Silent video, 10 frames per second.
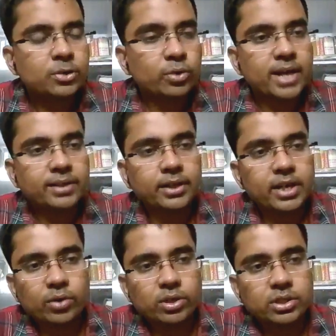take the
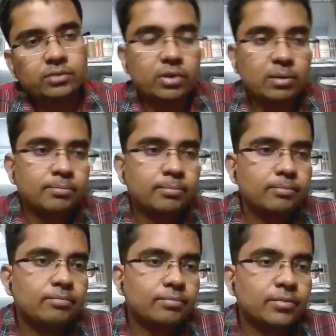divorce from
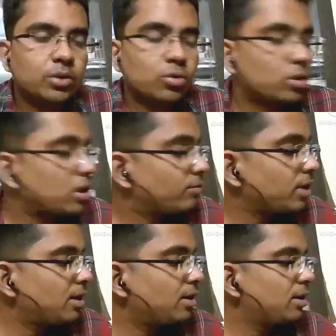the court of
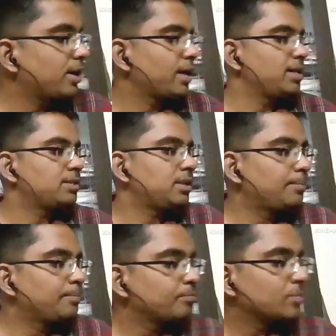law against the
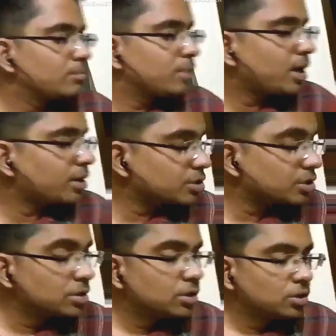marriage.
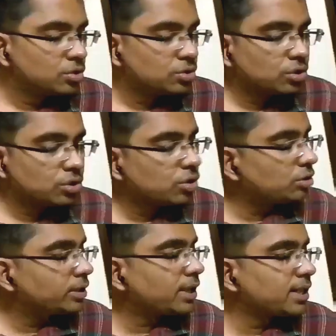So
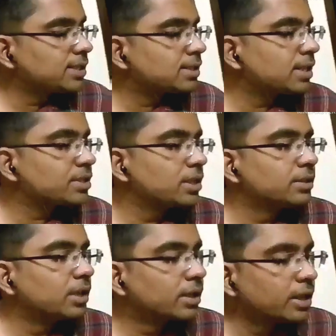that is section
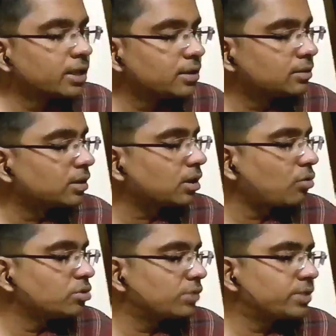13, the
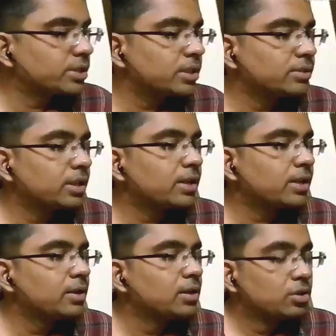grounds of section 13.
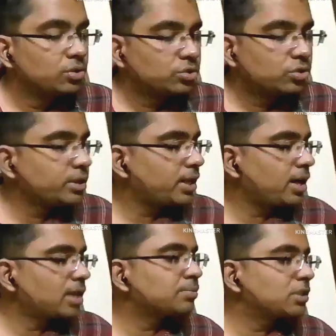So there are